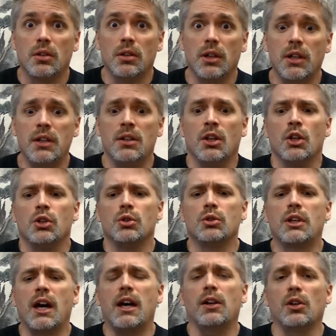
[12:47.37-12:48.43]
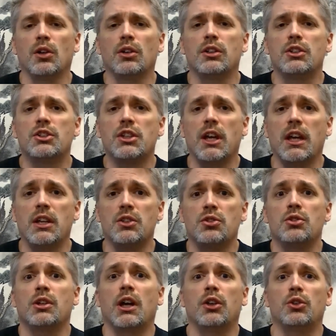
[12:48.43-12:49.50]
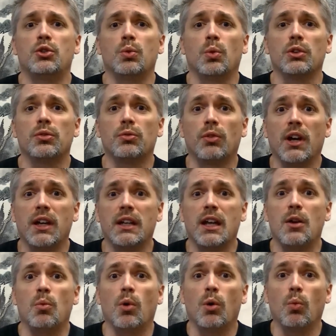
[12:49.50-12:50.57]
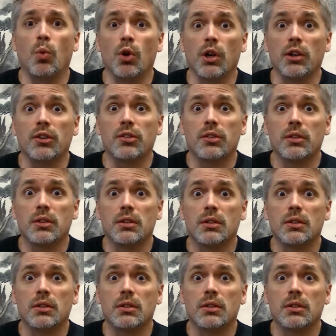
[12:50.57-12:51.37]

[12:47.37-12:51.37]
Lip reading: All right, you got to learn to change. You got to do what's right and what works.